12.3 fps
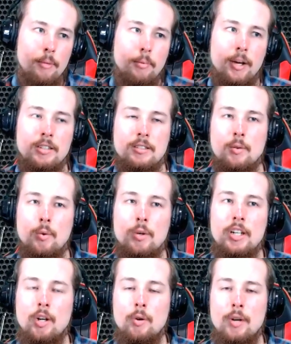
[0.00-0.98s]
because it's going
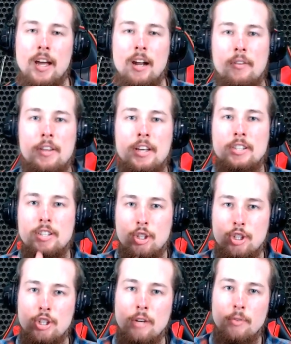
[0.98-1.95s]
to create all these
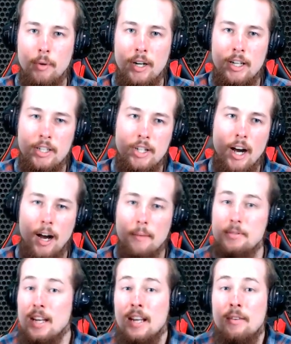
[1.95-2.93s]
shovel ready
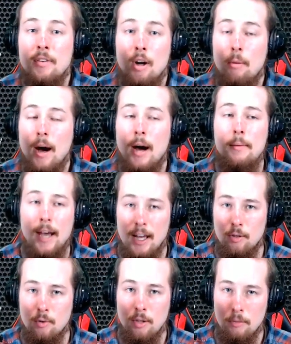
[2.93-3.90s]
jobs. And even Obama
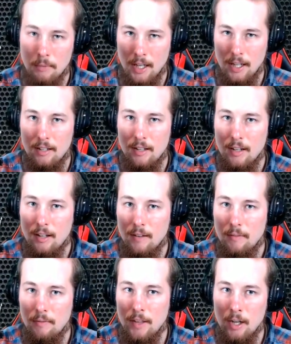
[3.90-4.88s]
had to admit
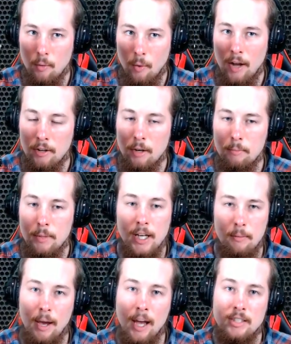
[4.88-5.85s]
that it wound up being
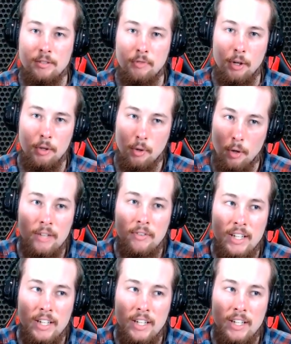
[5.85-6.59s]
a massive failure. Even